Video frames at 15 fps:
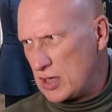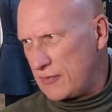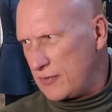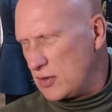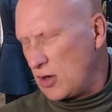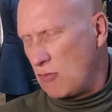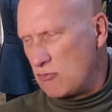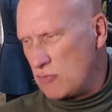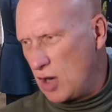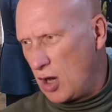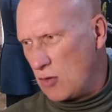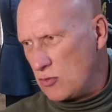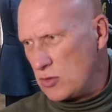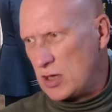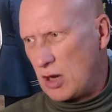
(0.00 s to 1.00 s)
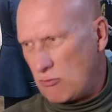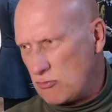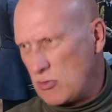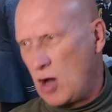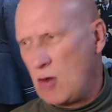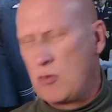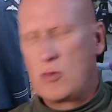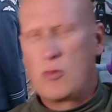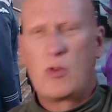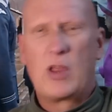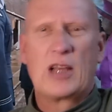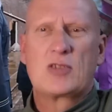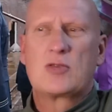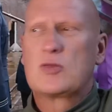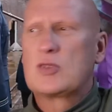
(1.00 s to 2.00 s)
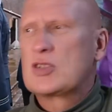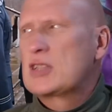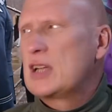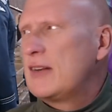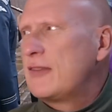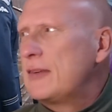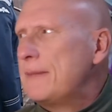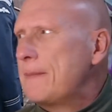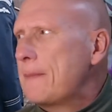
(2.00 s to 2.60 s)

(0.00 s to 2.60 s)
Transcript: If you don't know, you don't know, and all that sort of stuff.